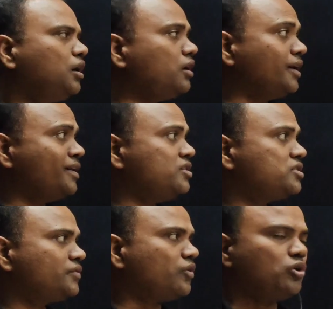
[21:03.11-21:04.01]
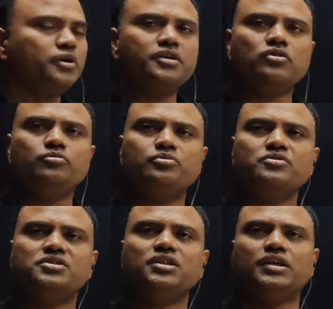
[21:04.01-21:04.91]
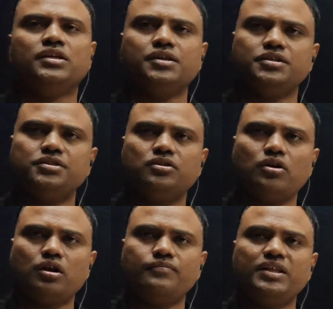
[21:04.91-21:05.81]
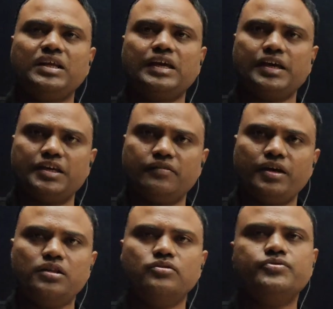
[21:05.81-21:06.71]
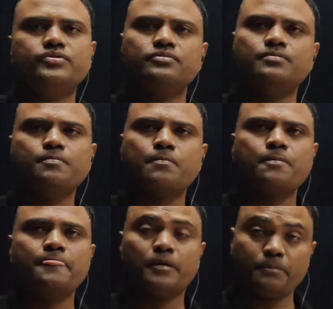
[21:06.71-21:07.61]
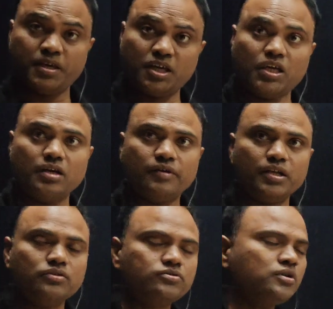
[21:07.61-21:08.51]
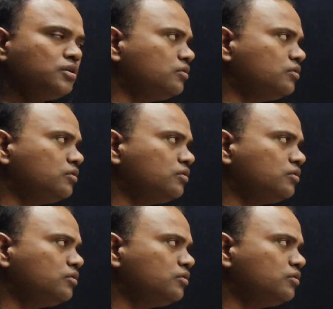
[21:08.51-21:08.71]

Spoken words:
Or arrange the following compounds in the increasing order of their Ka values, pKa values.